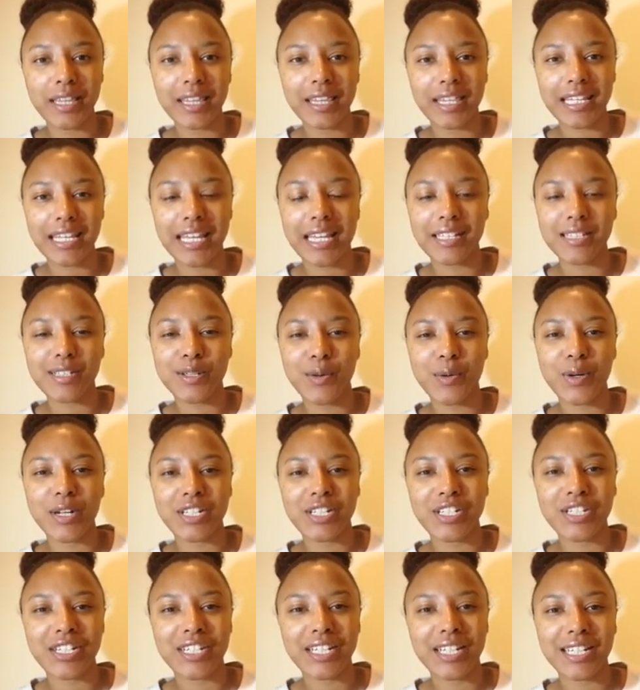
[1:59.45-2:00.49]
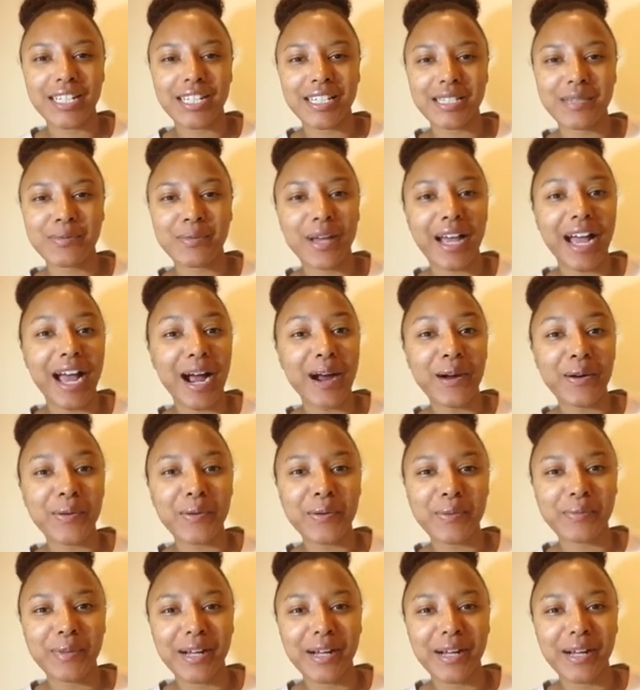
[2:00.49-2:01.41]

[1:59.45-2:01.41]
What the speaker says: the next question is, but how am